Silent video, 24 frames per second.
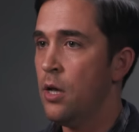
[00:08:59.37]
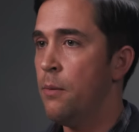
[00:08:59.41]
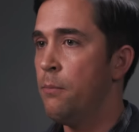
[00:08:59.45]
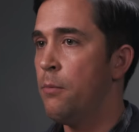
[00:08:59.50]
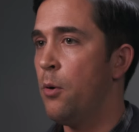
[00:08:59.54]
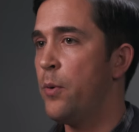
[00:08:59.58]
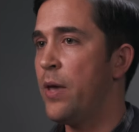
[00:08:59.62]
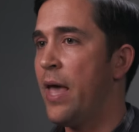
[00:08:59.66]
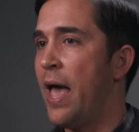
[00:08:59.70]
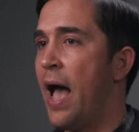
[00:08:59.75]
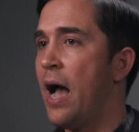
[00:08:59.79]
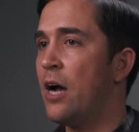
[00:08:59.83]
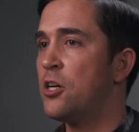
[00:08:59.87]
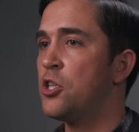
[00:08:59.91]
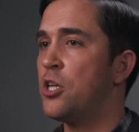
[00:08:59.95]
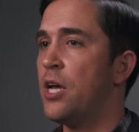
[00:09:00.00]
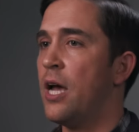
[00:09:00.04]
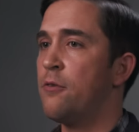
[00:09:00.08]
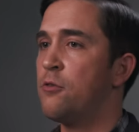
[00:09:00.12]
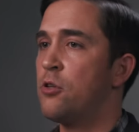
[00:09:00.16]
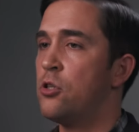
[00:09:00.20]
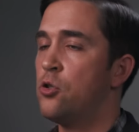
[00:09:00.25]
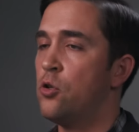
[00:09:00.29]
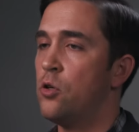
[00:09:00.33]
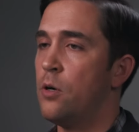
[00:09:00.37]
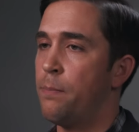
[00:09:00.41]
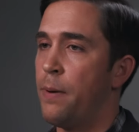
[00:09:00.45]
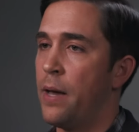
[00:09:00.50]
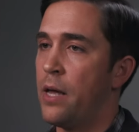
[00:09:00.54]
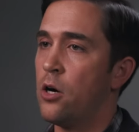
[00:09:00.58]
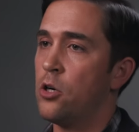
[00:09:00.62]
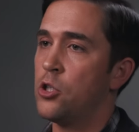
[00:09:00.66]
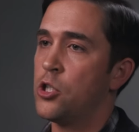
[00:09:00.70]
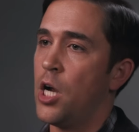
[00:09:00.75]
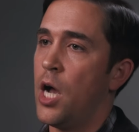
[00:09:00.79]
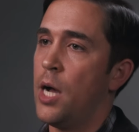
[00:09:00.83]
but we actually have to do a
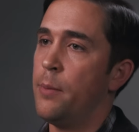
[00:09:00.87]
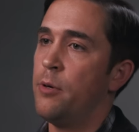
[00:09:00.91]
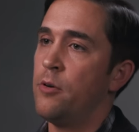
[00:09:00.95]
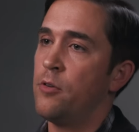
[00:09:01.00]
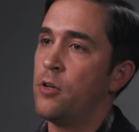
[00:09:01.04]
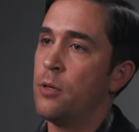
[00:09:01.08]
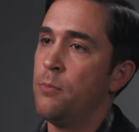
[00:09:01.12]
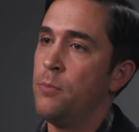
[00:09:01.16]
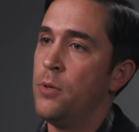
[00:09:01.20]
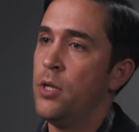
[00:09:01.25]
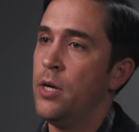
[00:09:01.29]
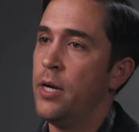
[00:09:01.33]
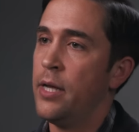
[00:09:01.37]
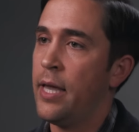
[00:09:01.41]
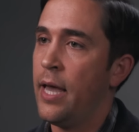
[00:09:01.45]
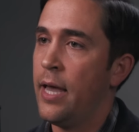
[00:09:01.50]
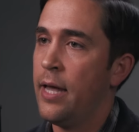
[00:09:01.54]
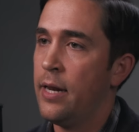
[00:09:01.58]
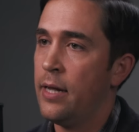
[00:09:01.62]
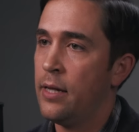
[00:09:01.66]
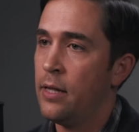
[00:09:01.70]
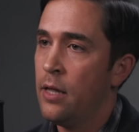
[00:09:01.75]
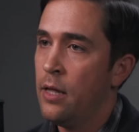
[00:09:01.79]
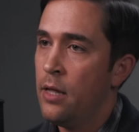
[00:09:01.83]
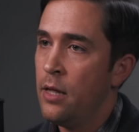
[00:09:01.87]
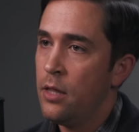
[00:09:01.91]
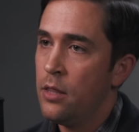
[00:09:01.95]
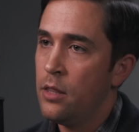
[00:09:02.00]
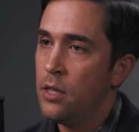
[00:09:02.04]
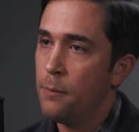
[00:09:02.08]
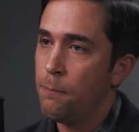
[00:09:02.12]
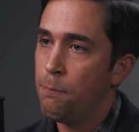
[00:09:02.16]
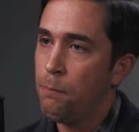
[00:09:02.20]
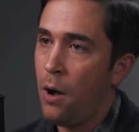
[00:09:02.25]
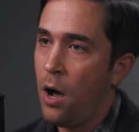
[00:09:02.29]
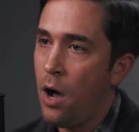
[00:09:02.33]
better job of communicating
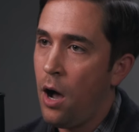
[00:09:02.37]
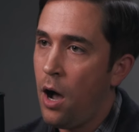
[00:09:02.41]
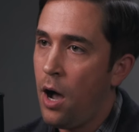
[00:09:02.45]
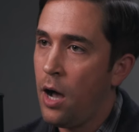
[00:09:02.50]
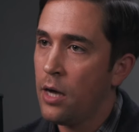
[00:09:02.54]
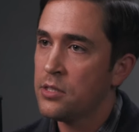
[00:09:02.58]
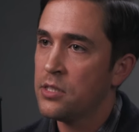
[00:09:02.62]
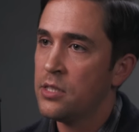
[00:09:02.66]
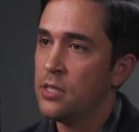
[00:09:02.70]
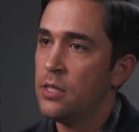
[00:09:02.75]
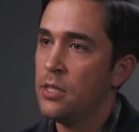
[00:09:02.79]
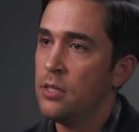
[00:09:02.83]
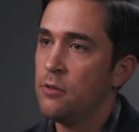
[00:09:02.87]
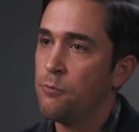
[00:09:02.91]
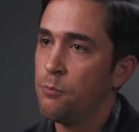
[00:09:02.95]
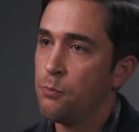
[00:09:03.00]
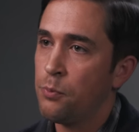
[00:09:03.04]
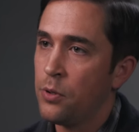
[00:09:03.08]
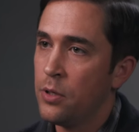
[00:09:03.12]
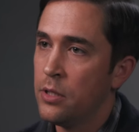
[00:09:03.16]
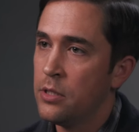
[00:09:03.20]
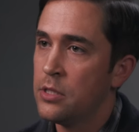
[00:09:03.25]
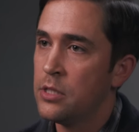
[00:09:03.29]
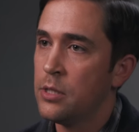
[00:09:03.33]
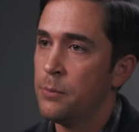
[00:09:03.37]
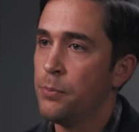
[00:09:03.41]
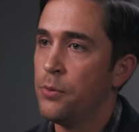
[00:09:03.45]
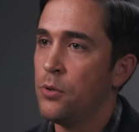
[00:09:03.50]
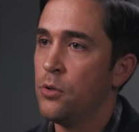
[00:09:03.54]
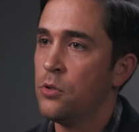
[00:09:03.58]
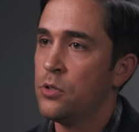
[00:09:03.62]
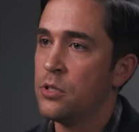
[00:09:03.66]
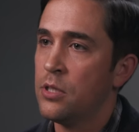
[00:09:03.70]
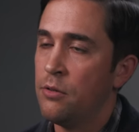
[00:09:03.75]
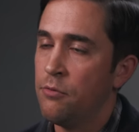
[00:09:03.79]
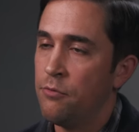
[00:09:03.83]
the positive
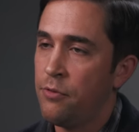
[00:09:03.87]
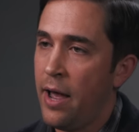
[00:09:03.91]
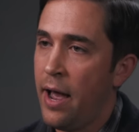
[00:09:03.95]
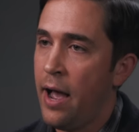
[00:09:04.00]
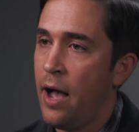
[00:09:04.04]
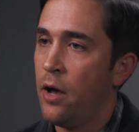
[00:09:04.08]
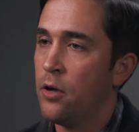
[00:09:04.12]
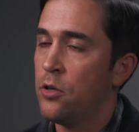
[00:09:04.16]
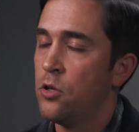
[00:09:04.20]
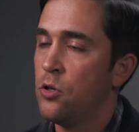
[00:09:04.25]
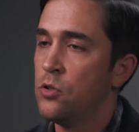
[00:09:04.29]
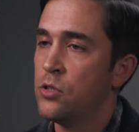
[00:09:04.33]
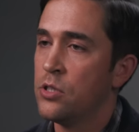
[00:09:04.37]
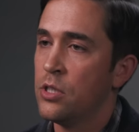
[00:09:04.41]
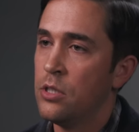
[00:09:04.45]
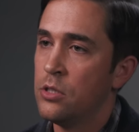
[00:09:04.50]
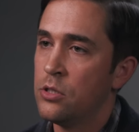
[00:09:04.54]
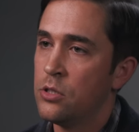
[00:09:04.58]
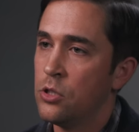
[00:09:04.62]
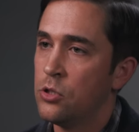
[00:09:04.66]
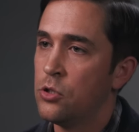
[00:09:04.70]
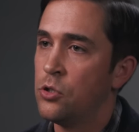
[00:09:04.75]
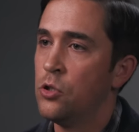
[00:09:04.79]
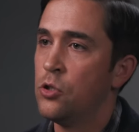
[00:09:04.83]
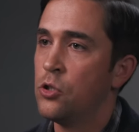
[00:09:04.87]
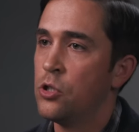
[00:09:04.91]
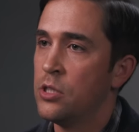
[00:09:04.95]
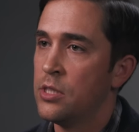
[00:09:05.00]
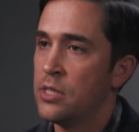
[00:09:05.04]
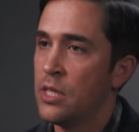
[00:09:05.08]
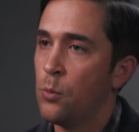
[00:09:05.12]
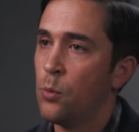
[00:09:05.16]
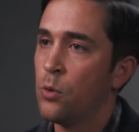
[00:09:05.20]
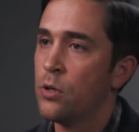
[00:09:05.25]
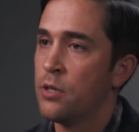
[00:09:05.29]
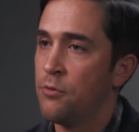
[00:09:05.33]
principles and values and institutions
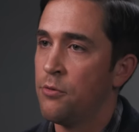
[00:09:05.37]
that we're